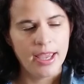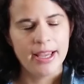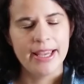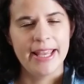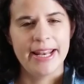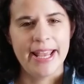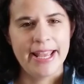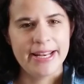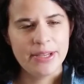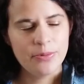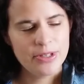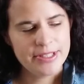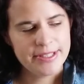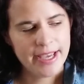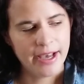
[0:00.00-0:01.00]
Can
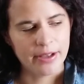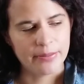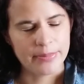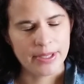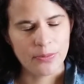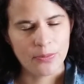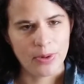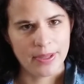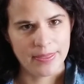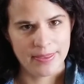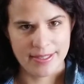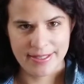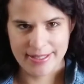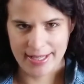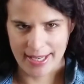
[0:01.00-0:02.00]
anyone tell me what
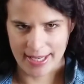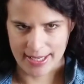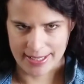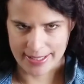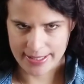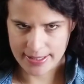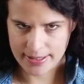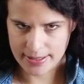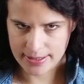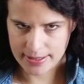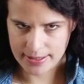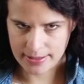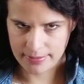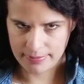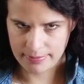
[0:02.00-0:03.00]
this
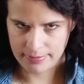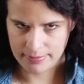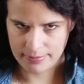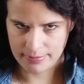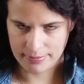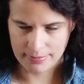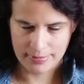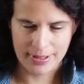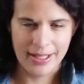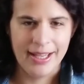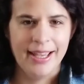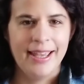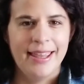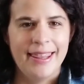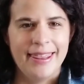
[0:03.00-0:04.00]
is?
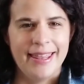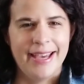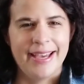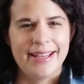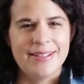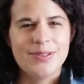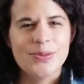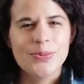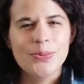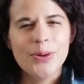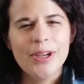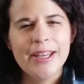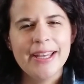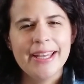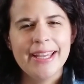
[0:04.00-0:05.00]
That's
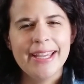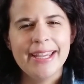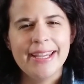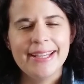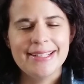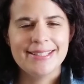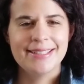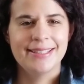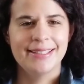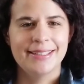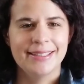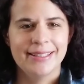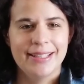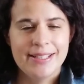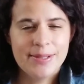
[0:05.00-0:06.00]
right.
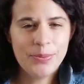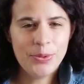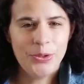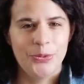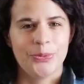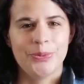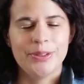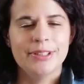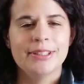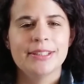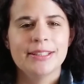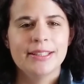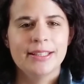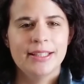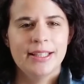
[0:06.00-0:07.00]
It's a moon.
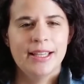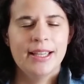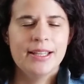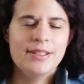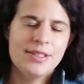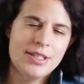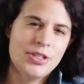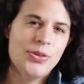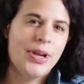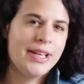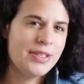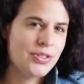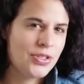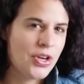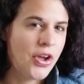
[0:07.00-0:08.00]
Did you
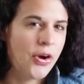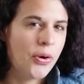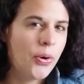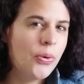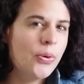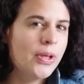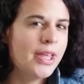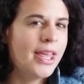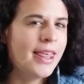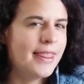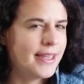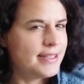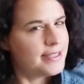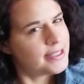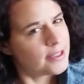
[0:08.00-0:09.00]
guys know
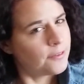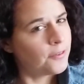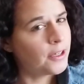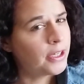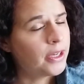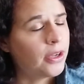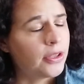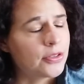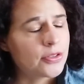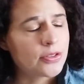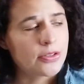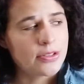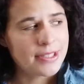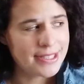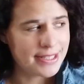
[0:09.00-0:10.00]
that different
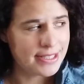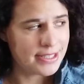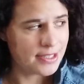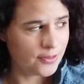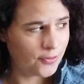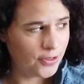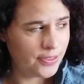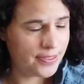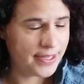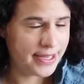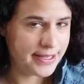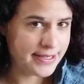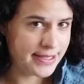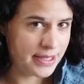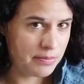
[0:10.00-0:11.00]
cultures see different
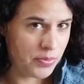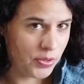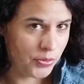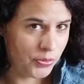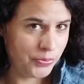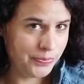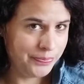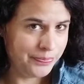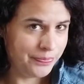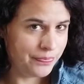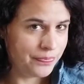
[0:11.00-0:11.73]
things in the moon?